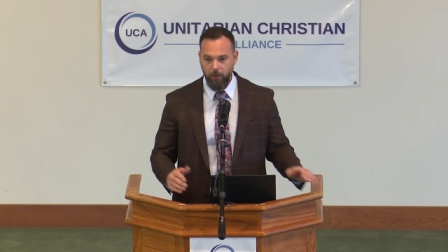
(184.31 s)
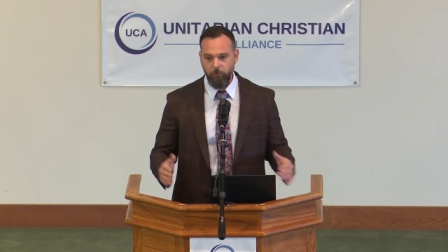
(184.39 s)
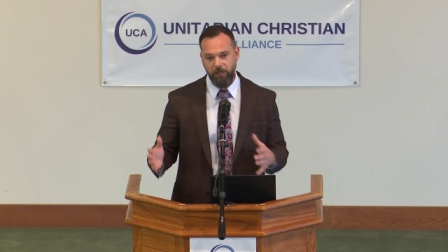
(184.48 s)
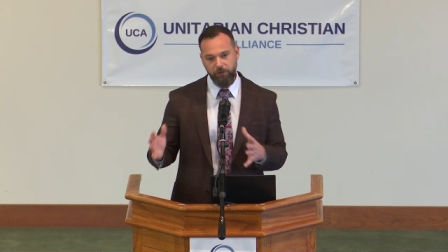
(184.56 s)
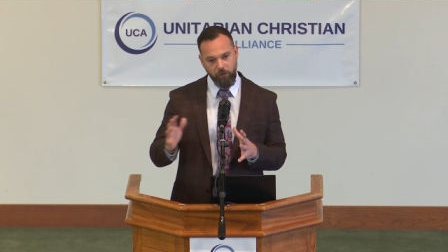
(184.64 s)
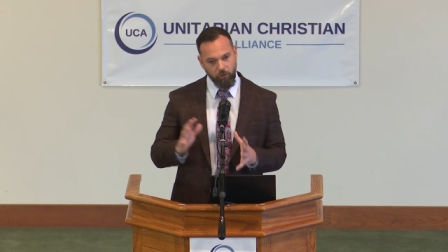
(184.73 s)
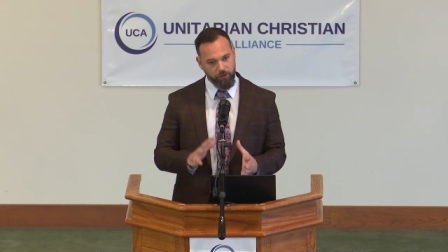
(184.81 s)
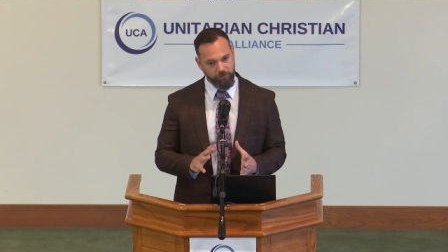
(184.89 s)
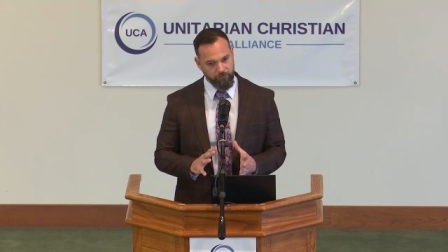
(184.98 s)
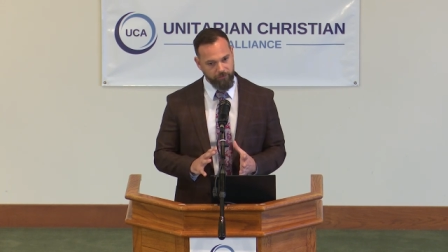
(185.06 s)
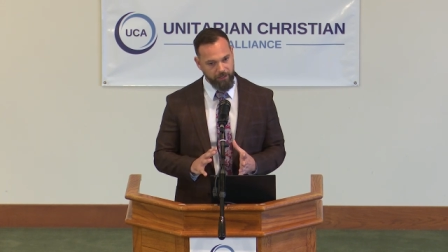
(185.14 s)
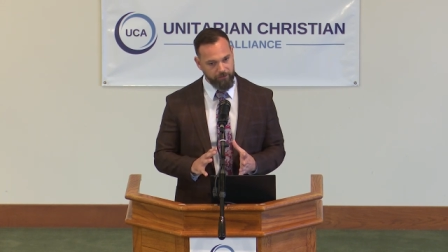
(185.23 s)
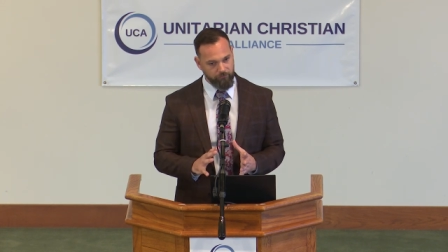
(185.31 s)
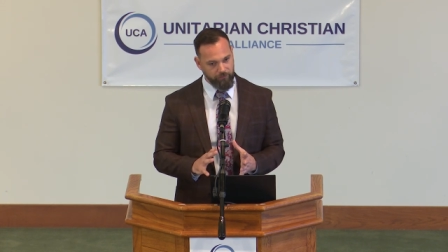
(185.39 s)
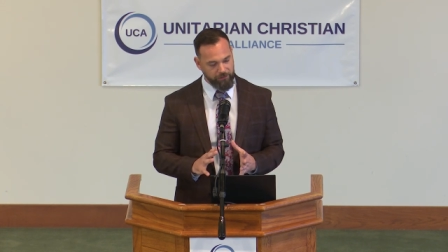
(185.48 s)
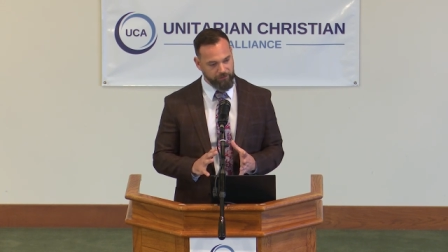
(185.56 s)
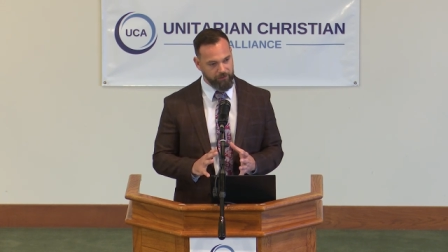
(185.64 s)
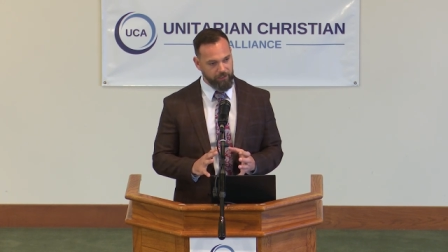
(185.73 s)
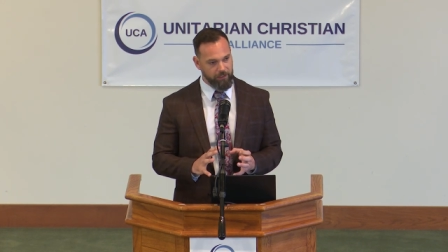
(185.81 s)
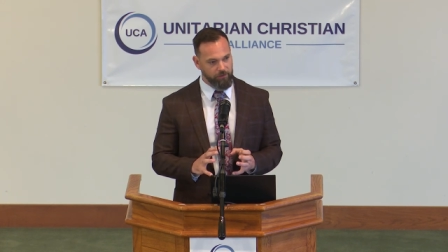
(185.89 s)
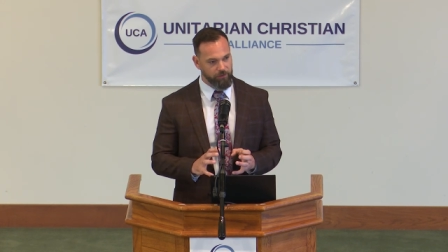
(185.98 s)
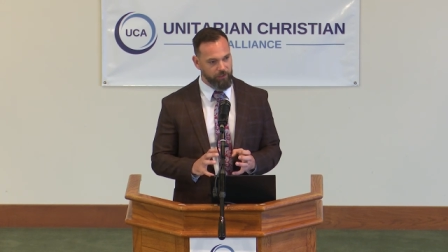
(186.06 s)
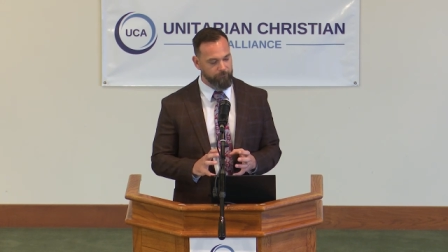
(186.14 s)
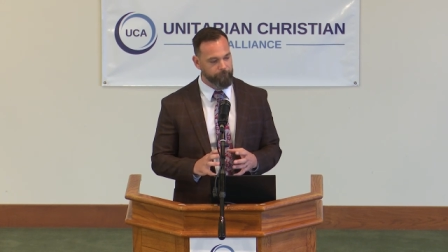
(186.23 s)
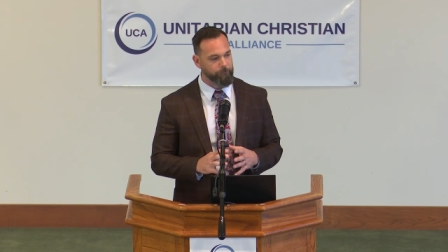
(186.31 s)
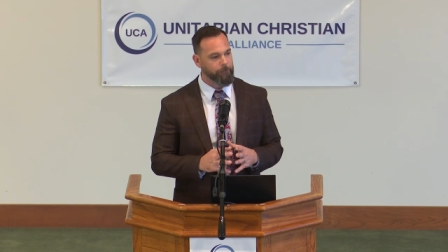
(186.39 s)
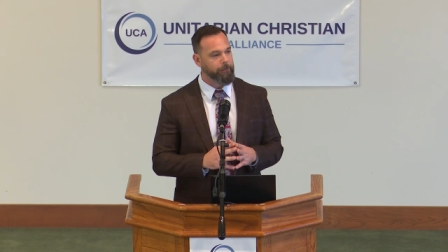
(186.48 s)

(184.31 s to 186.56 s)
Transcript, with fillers: But in the course of that investigation,